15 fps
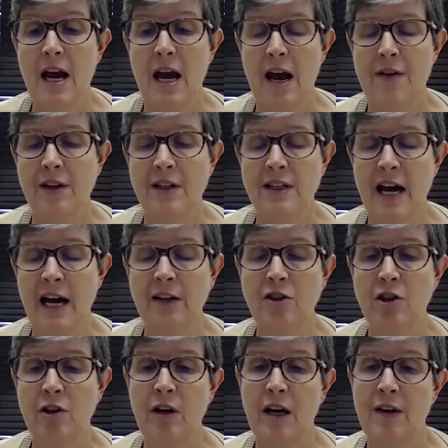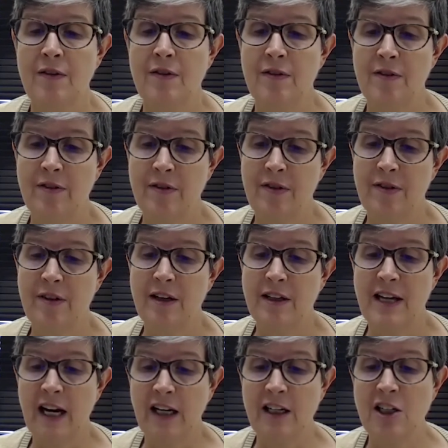And the doctor and the
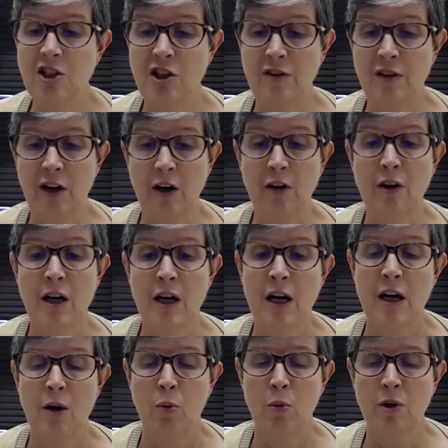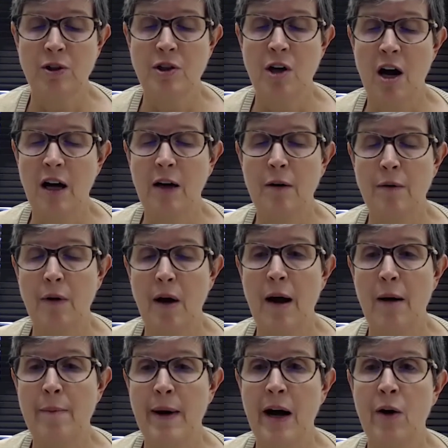technician there will talk
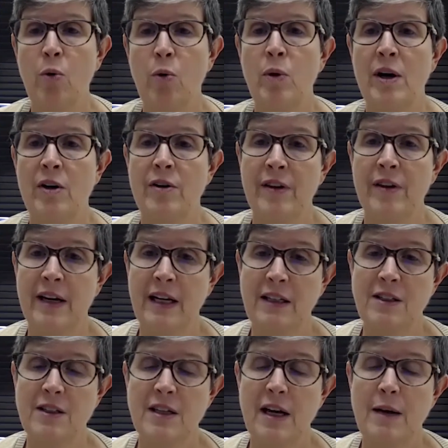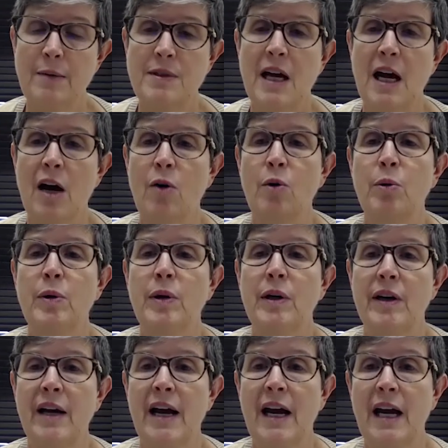about what are the next steps, how are we going
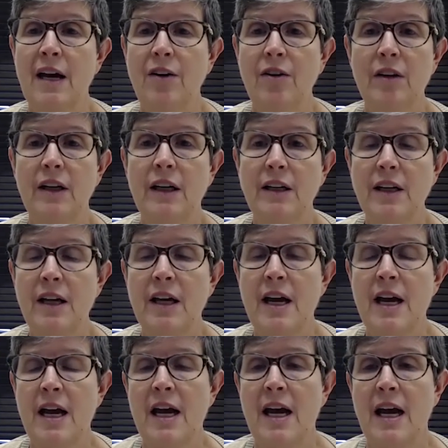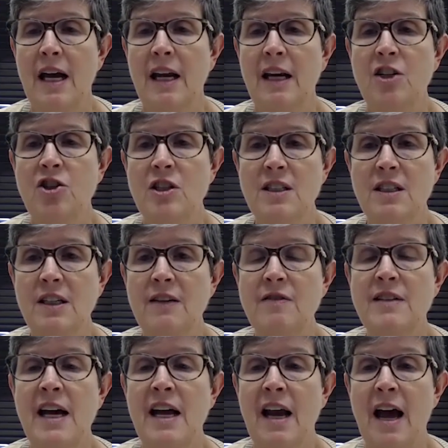to handle it. And it just gives
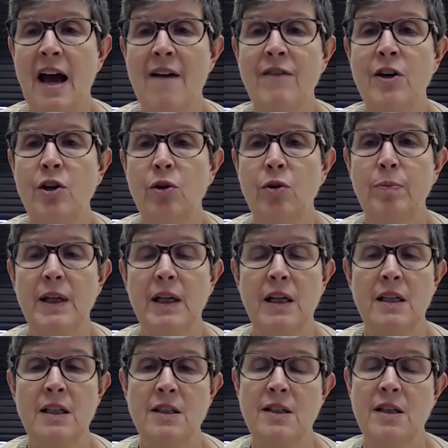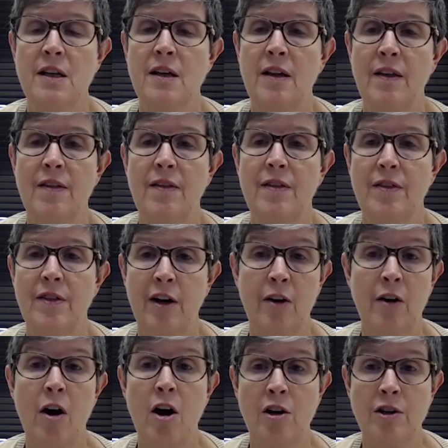that avenue, because they're
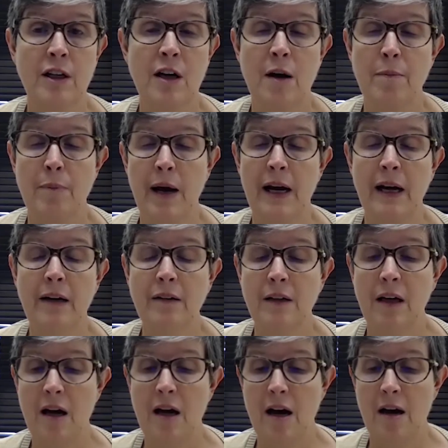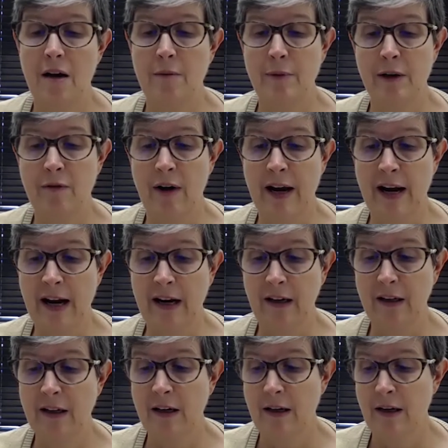hard to come by,
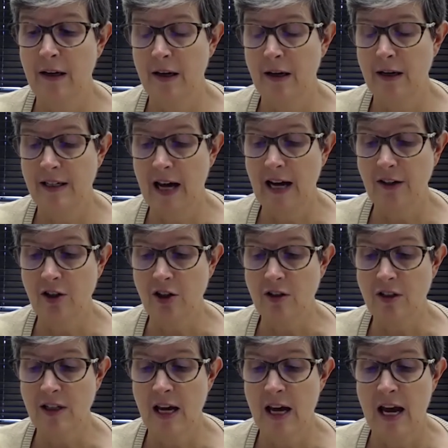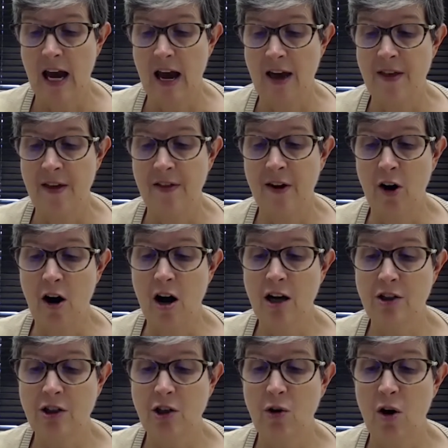eRad-Onc doctors. And then they're
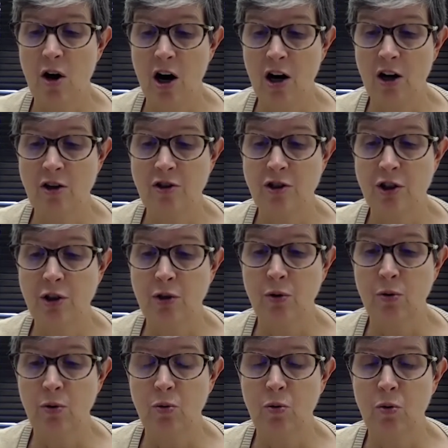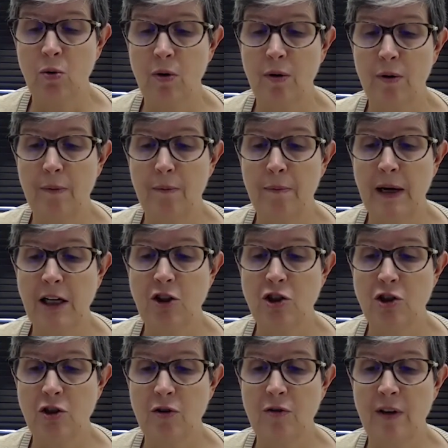also hard to make
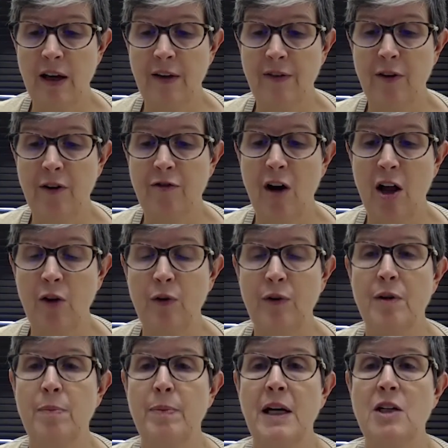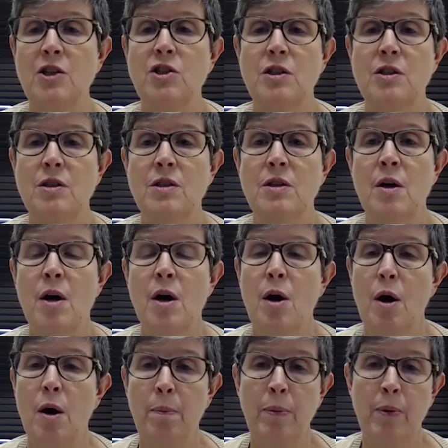sure that they're following the patients
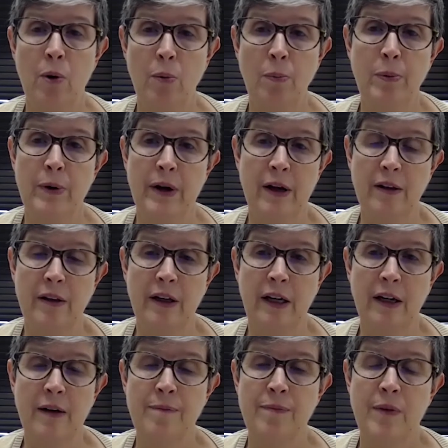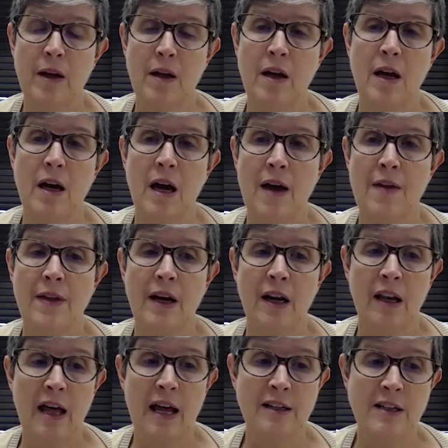appropriately. And then a
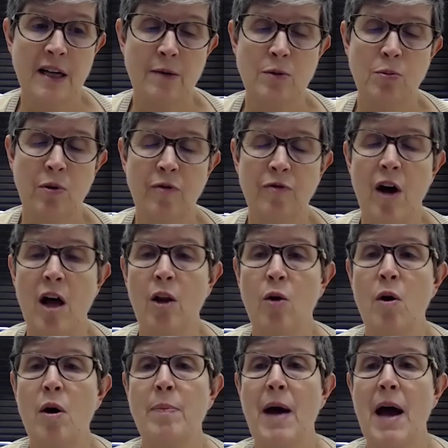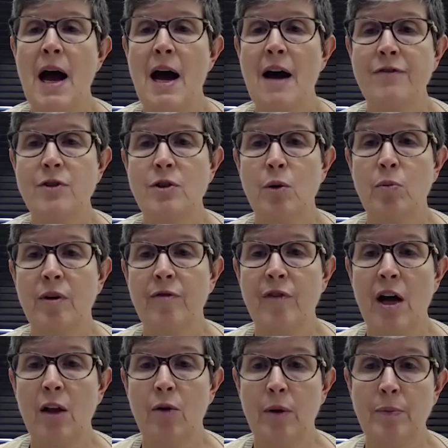lot of times we'll follow up after with
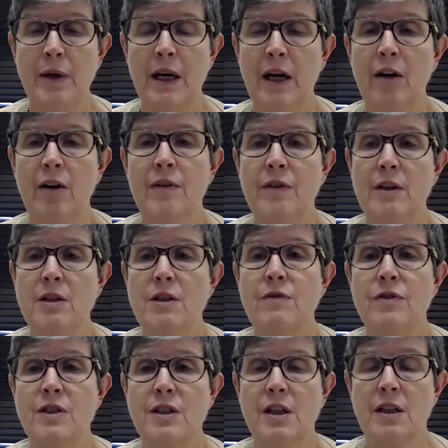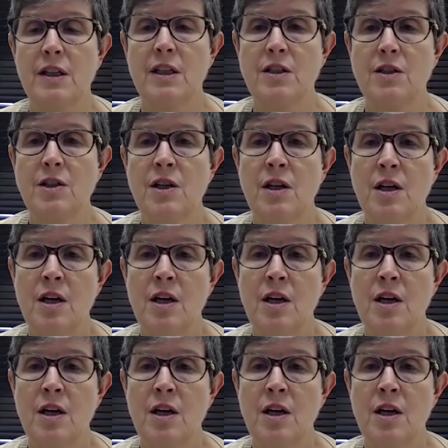follow-up care in these facilities.